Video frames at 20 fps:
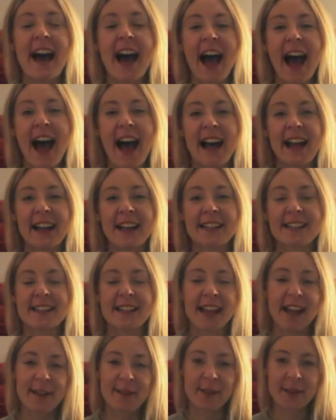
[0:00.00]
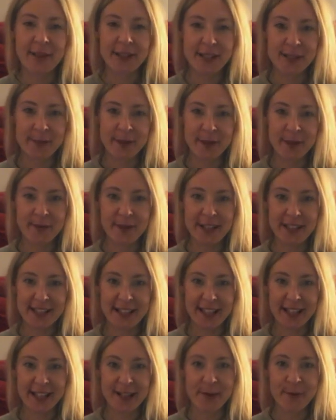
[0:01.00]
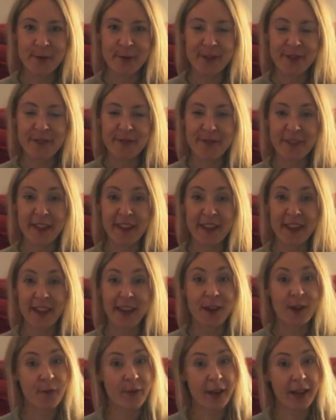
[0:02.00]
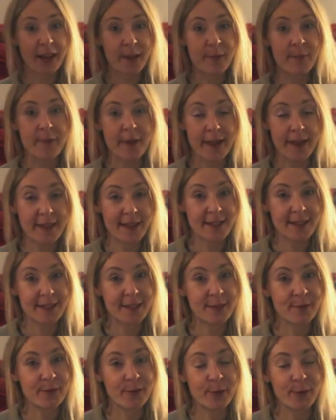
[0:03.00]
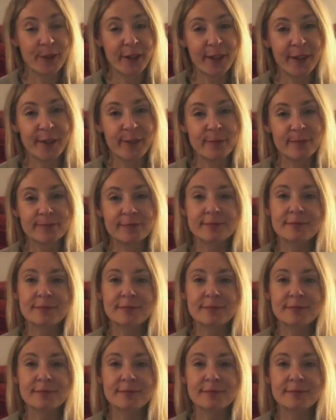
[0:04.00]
and I'm going to be reading one of the Greek myths for you.